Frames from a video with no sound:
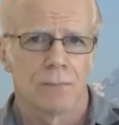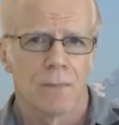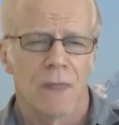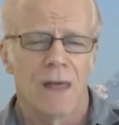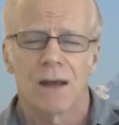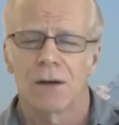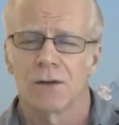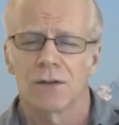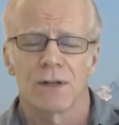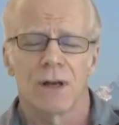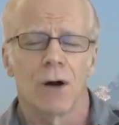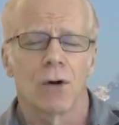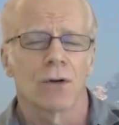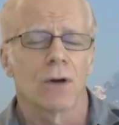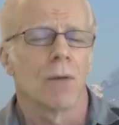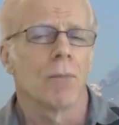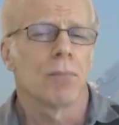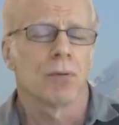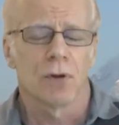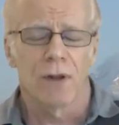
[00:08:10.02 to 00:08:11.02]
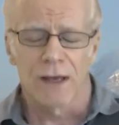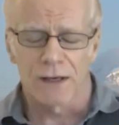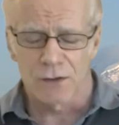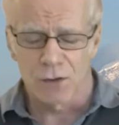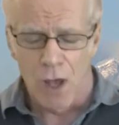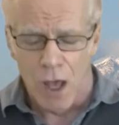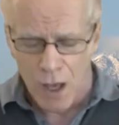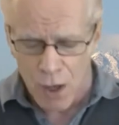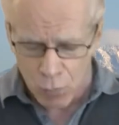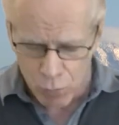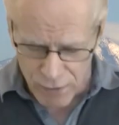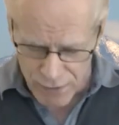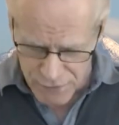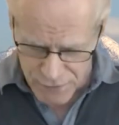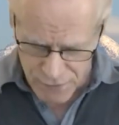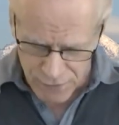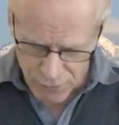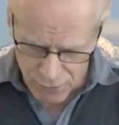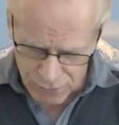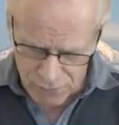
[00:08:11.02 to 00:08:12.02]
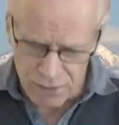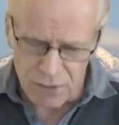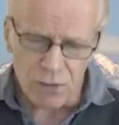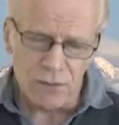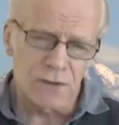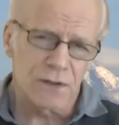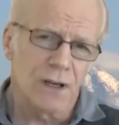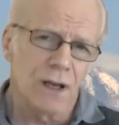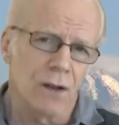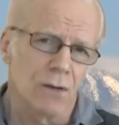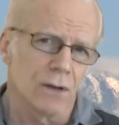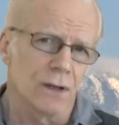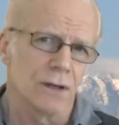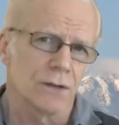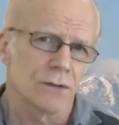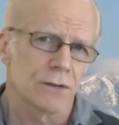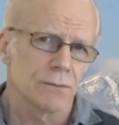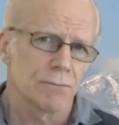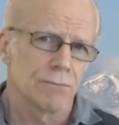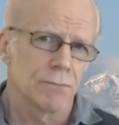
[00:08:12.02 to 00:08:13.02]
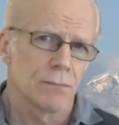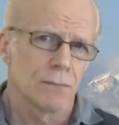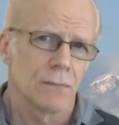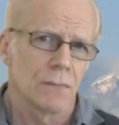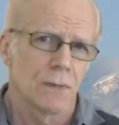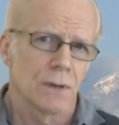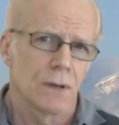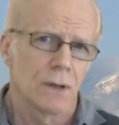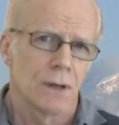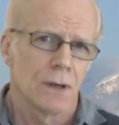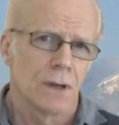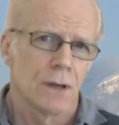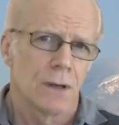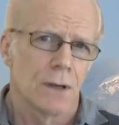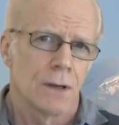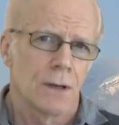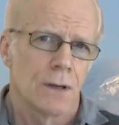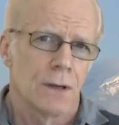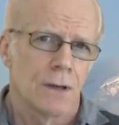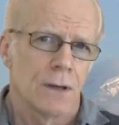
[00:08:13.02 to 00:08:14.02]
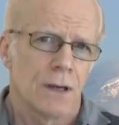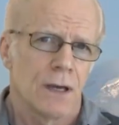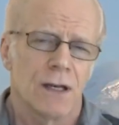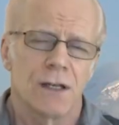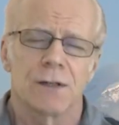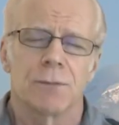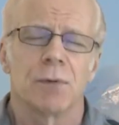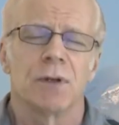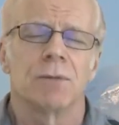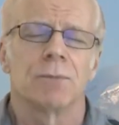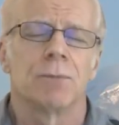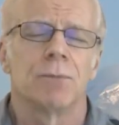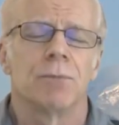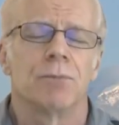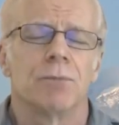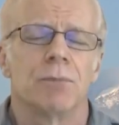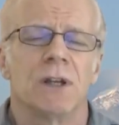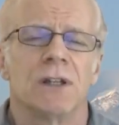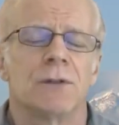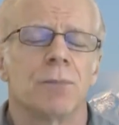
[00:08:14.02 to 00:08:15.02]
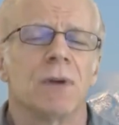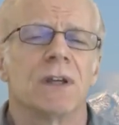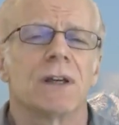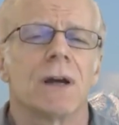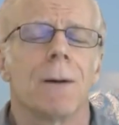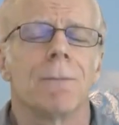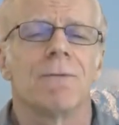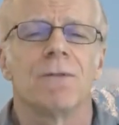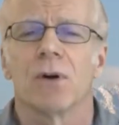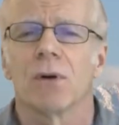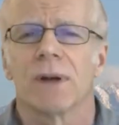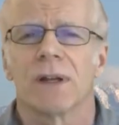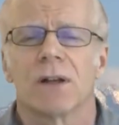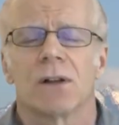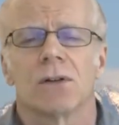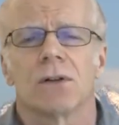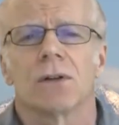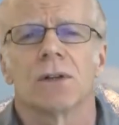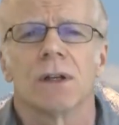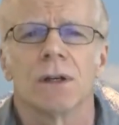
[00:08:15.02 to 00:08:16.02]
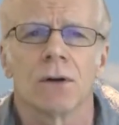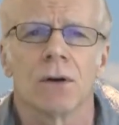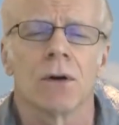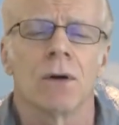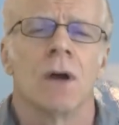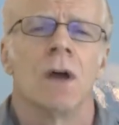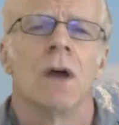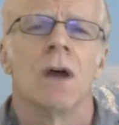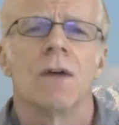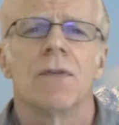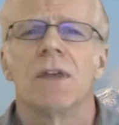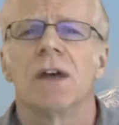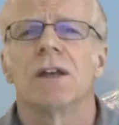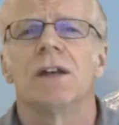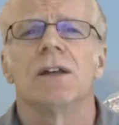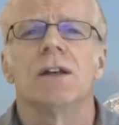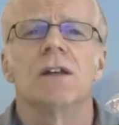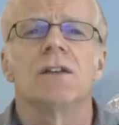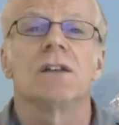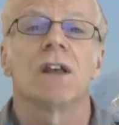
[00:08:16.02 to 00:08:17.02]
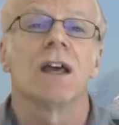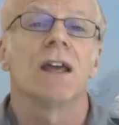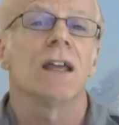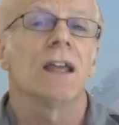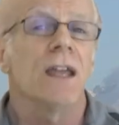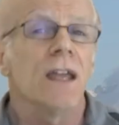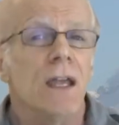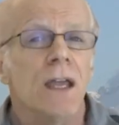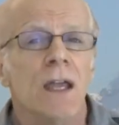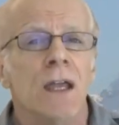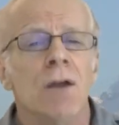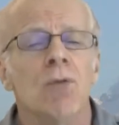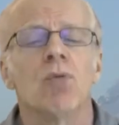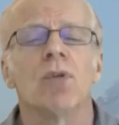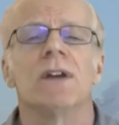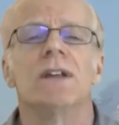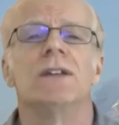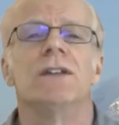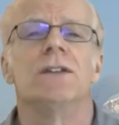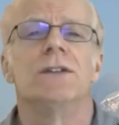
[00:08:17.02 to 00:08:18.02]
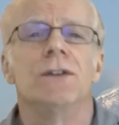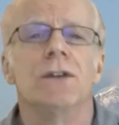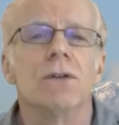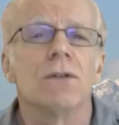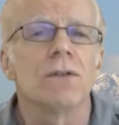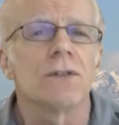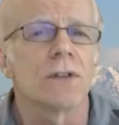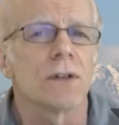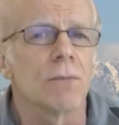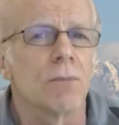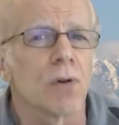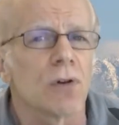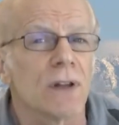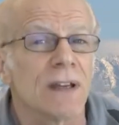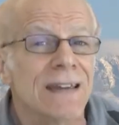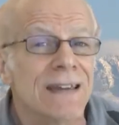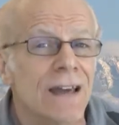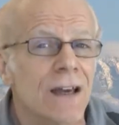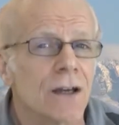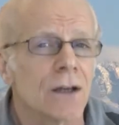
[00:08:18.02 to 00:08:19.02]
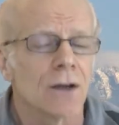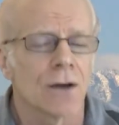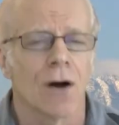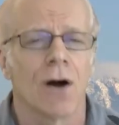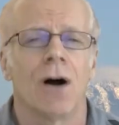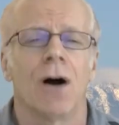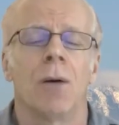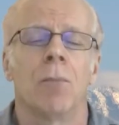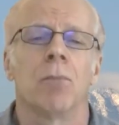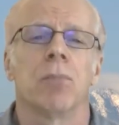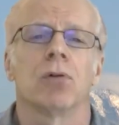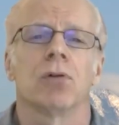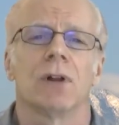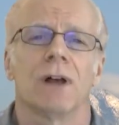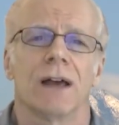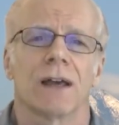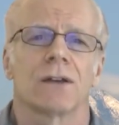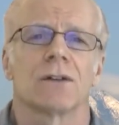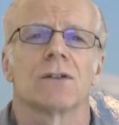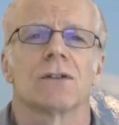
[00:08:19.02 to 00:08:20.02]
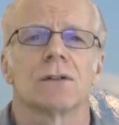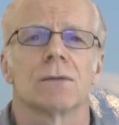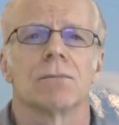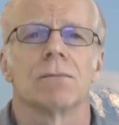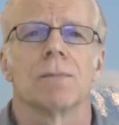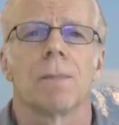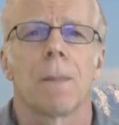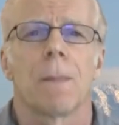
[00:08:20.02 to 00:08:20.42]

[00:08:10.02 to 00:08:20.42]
That is how complex what is in our little cell is. And it's become very clear that it is irreducibly complex.